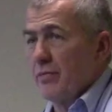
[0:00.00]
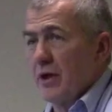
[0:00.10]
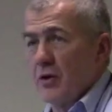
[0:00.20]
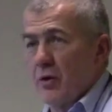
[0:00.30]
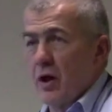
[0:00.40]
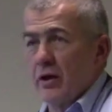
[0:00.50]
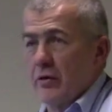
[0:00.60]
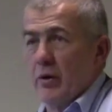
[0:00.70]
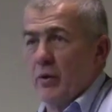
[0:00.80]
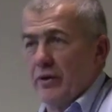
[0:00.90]
they don't
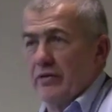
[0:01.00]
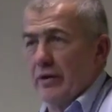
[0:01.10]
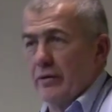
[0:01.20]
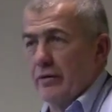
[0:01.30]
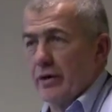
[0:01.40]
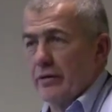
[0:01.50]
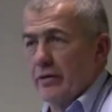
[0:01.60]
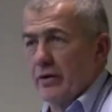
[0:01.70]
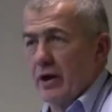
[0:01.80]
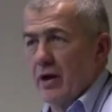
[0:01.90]
all agree with each other, right?
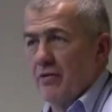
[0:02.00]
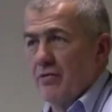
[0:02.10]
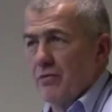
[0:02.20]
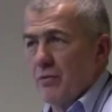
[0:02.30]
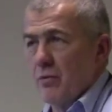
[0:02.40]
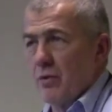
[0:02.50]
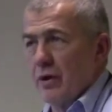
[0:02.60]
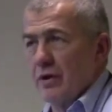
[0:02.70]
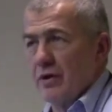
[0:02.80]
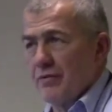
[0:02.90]
They're going to have
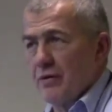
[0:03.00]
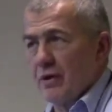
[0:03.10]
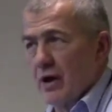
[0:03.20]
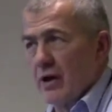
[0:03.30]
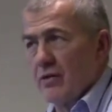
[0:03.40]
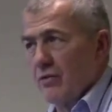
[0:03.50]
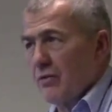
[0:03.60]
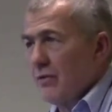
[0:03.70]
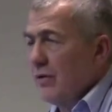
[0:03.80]
really different kinds of,